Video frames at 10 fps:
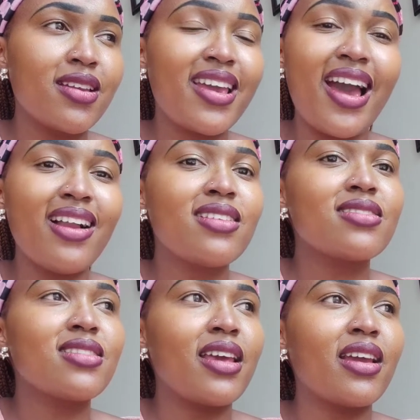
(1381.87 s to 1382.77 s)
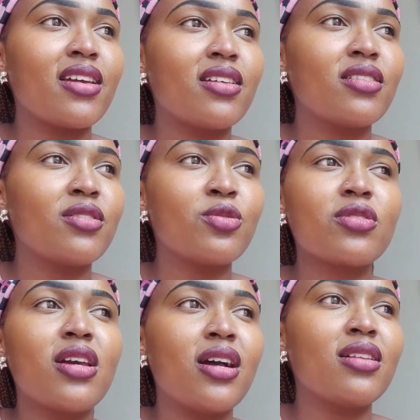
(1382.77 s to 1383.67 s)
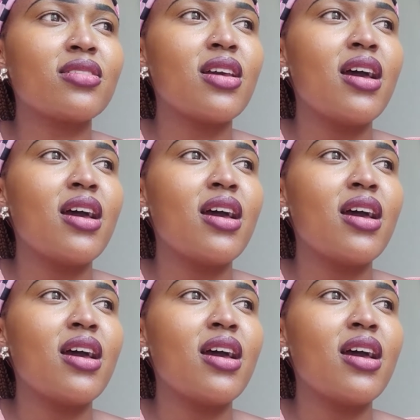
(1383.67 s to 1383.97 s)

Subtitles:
girls, like those girls.